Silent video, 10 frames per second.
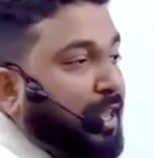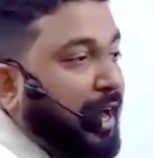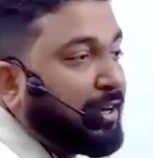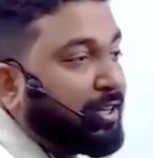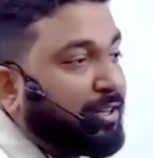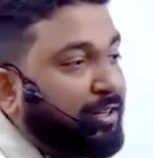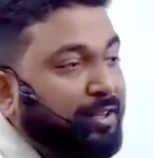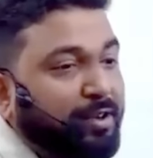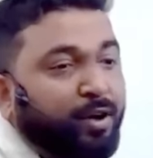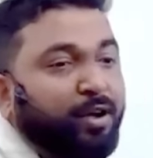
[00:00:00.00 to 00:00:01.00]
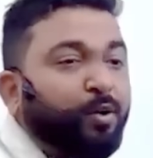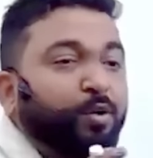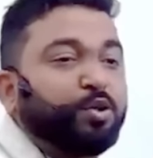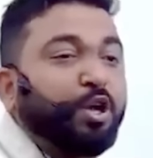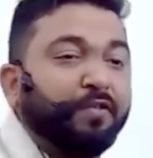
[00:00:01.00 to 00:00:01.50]
that
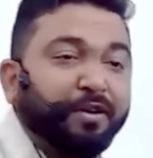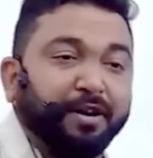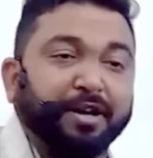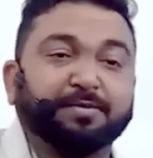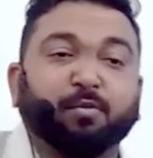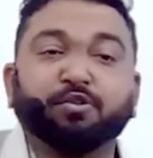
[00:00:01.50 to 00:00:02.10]
whosoever is